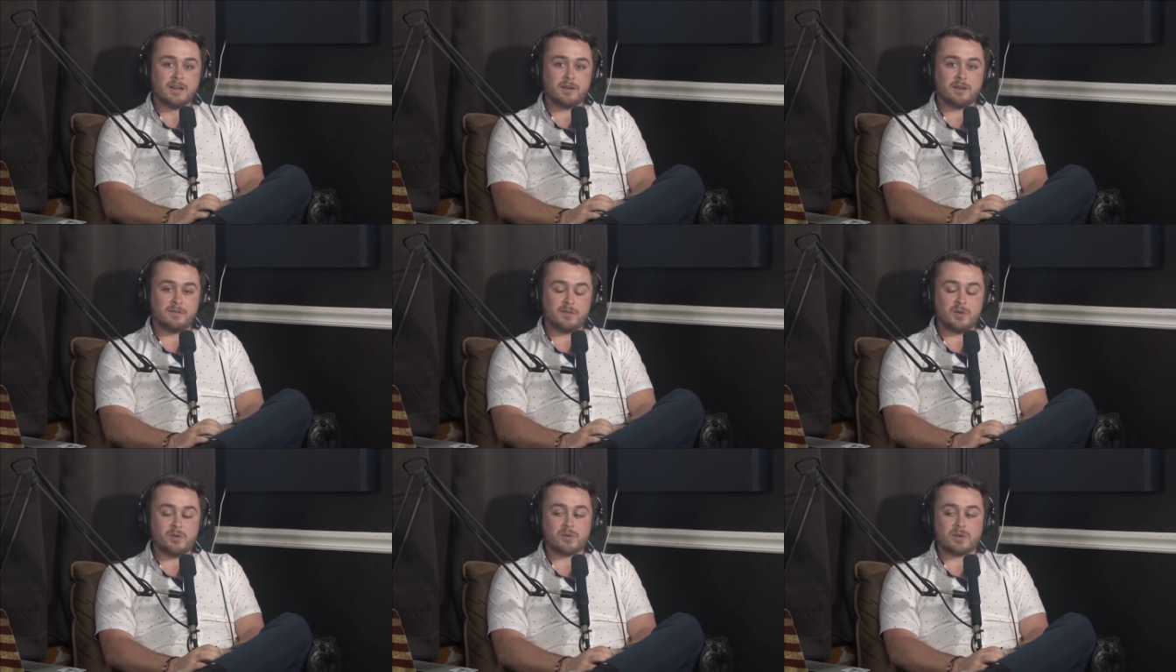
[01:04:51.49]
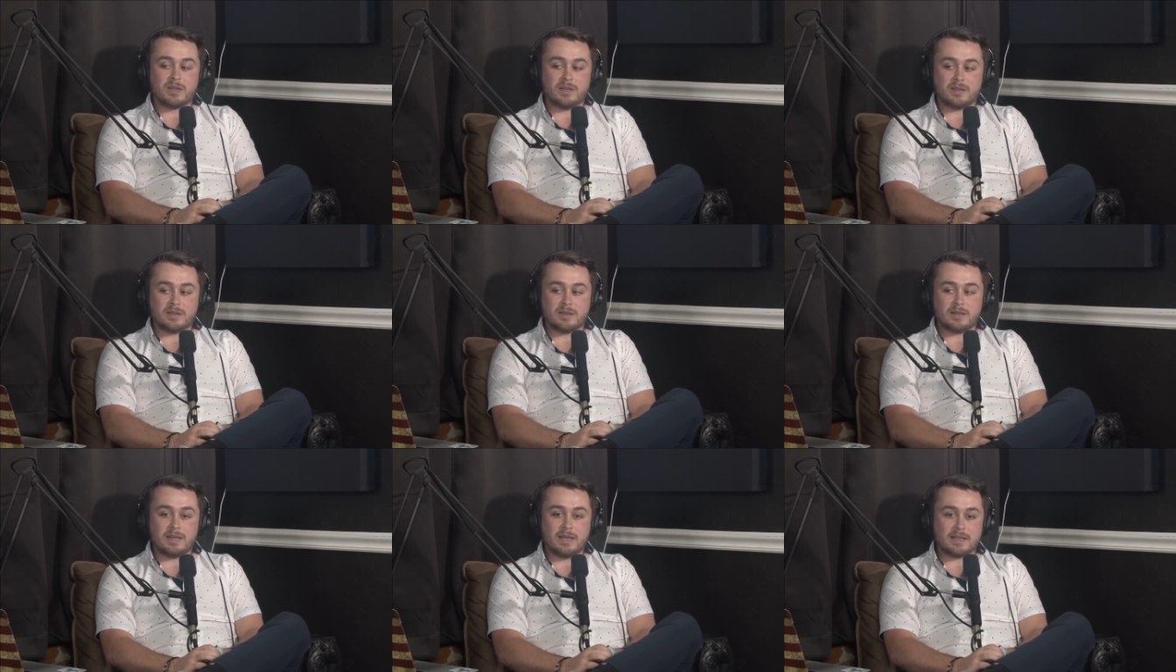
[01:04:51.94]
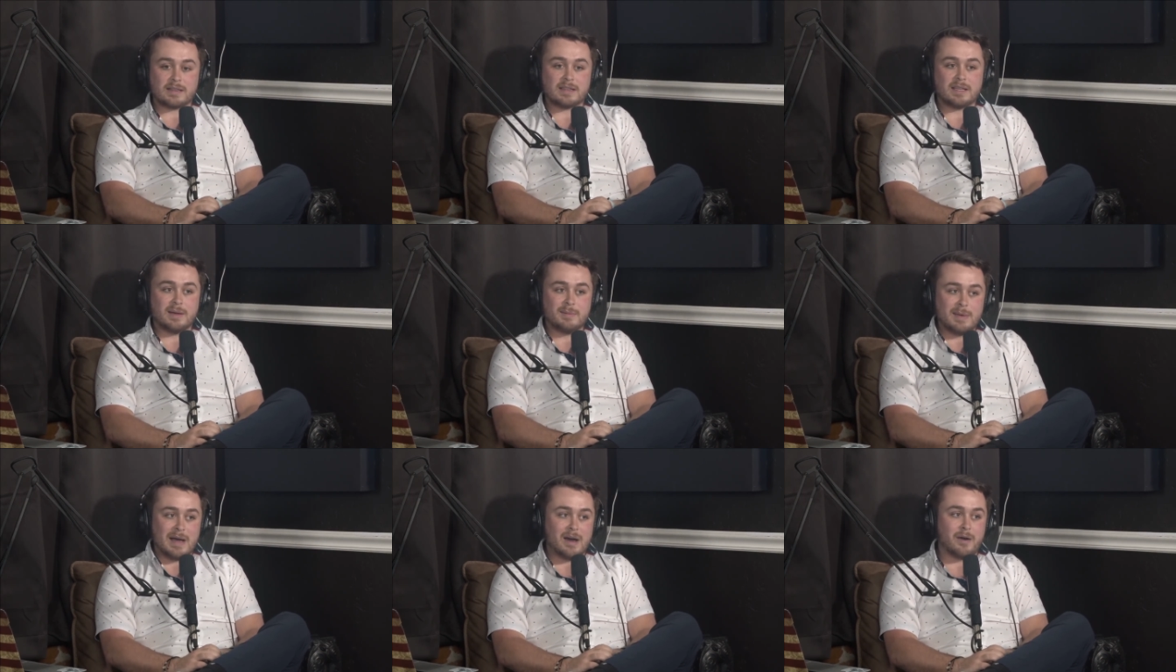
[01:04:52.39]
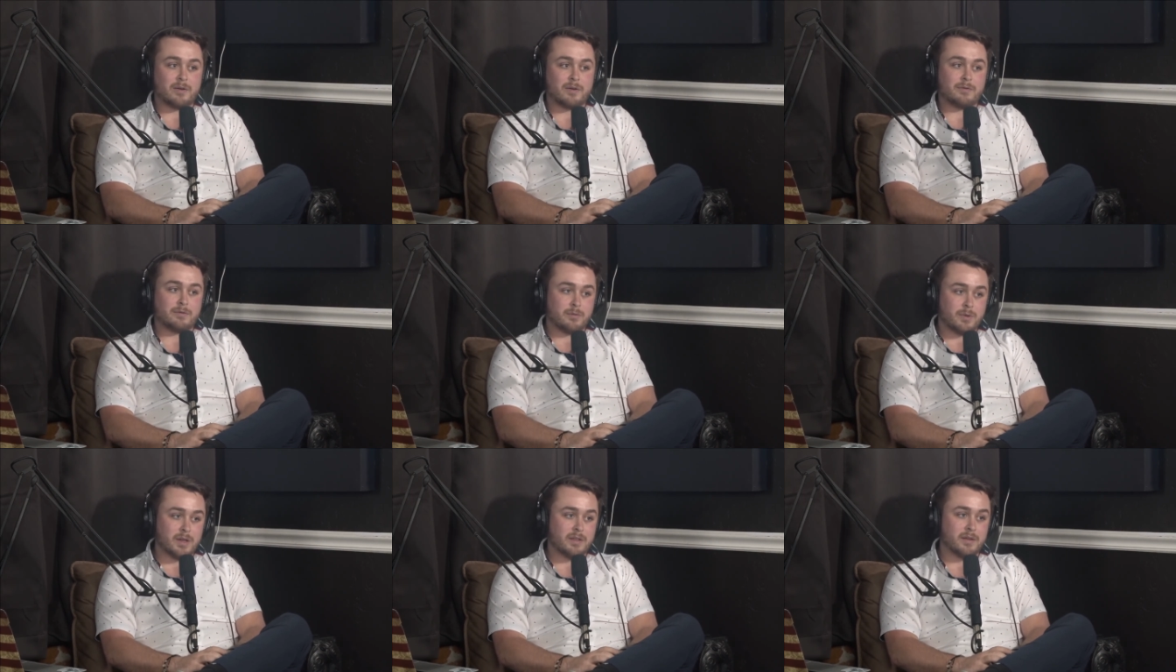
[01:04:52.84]
if you can get them out
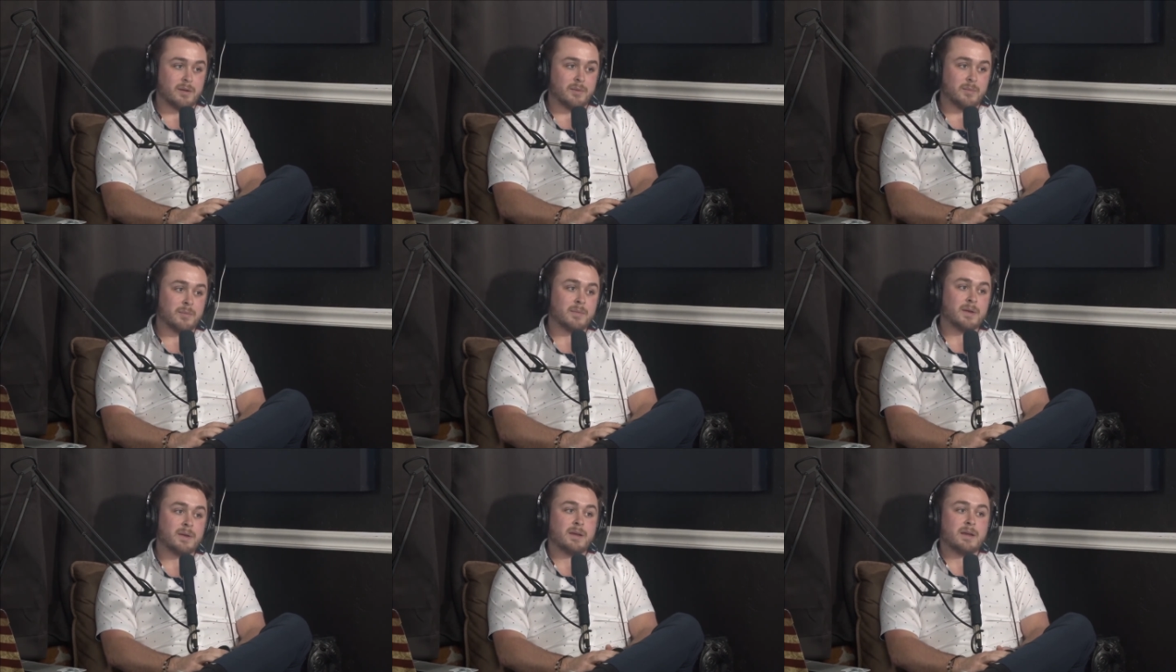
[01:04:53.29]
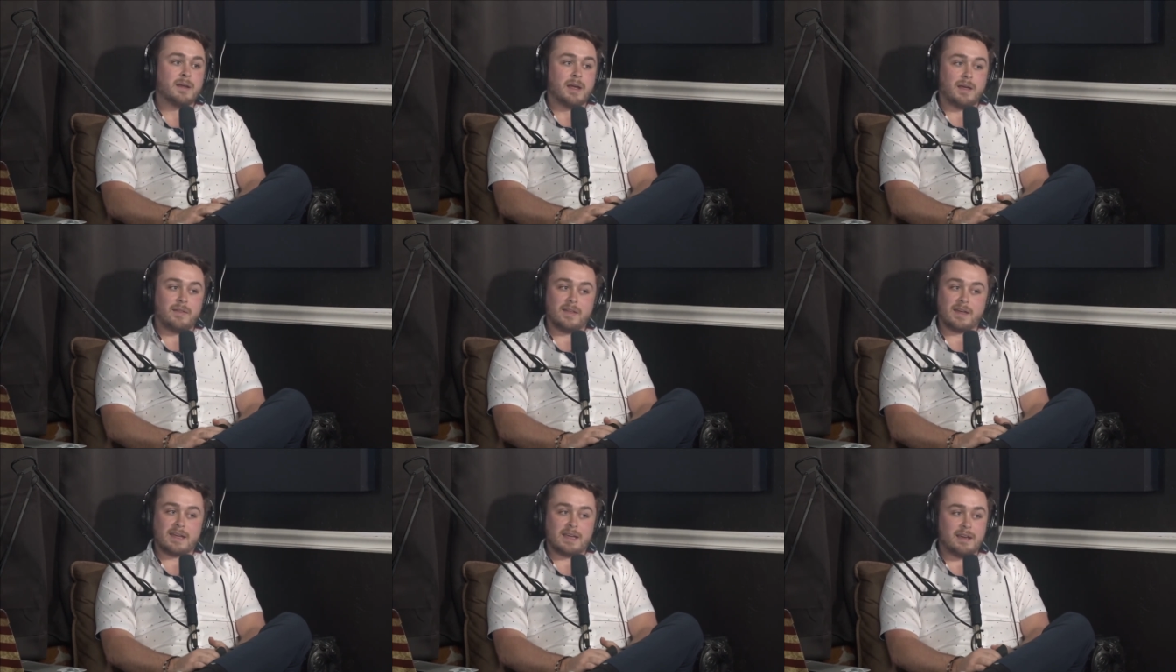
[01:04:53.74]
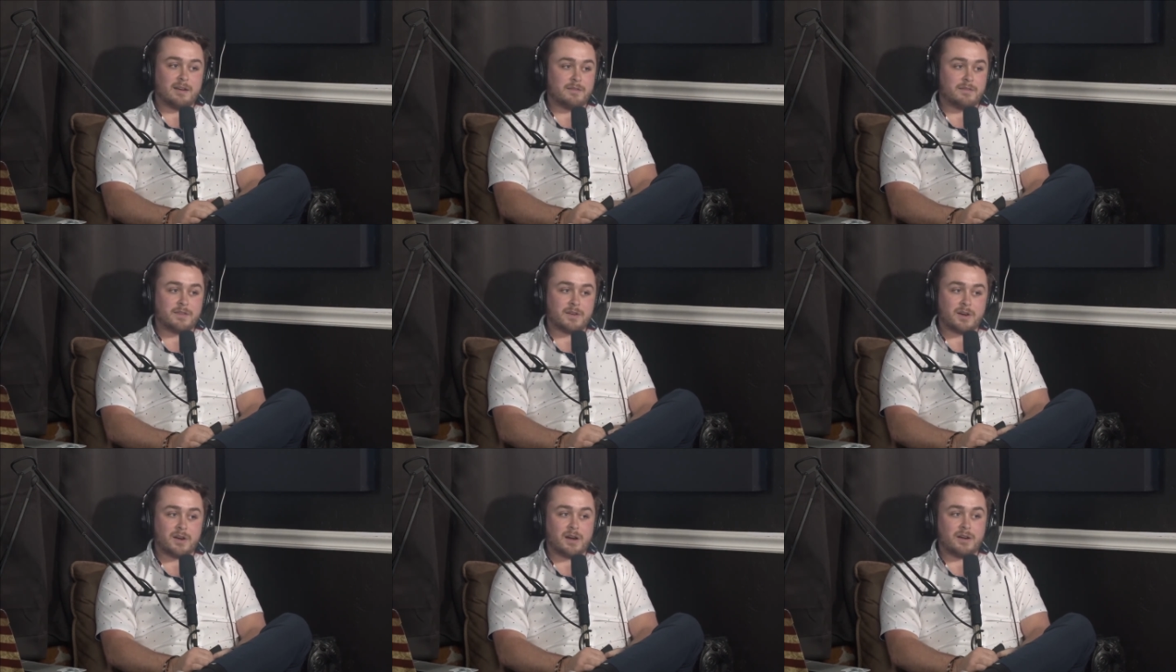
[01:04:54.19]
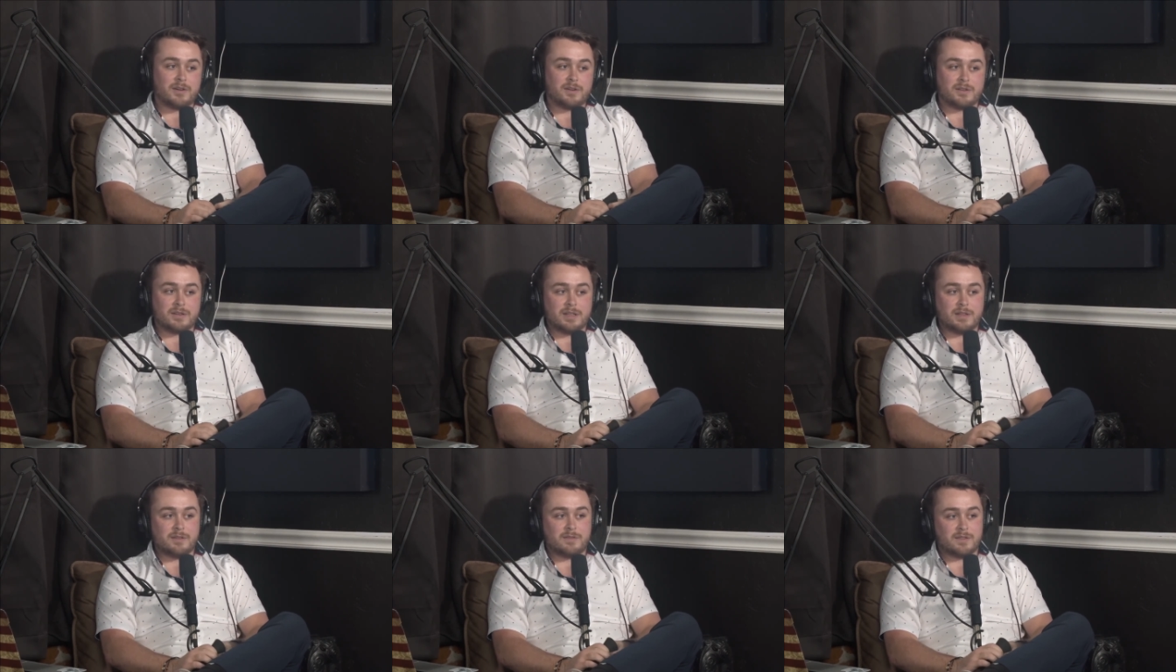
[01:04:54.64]
of rhythm and they can't figure out
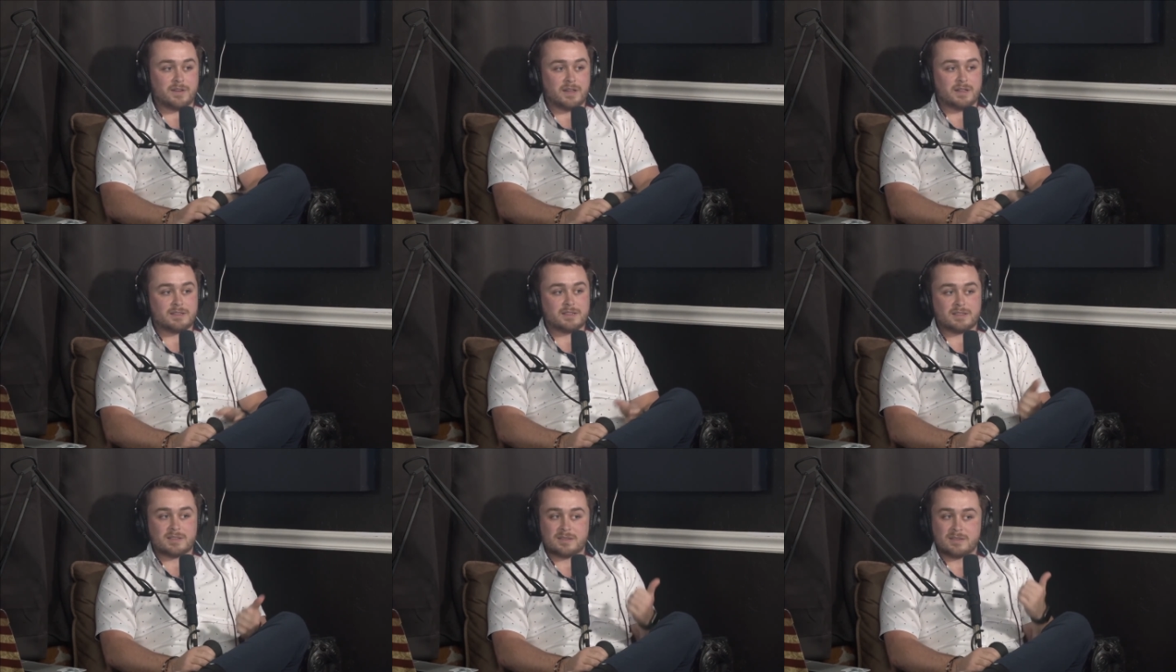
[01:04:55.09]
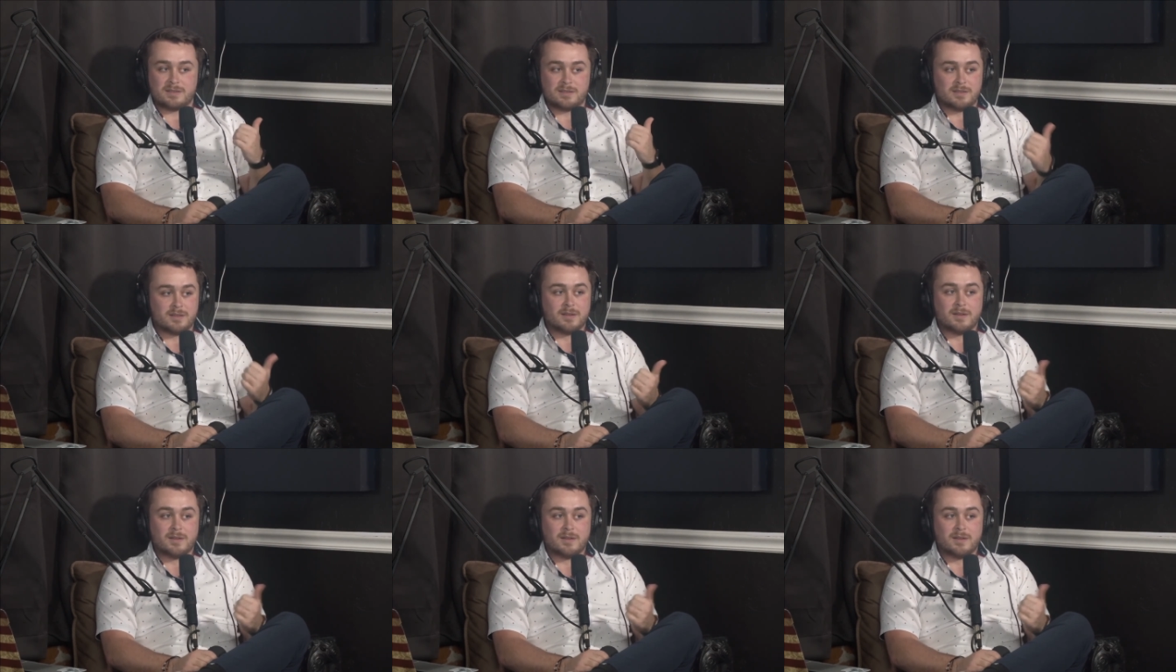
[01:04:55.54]
your defense,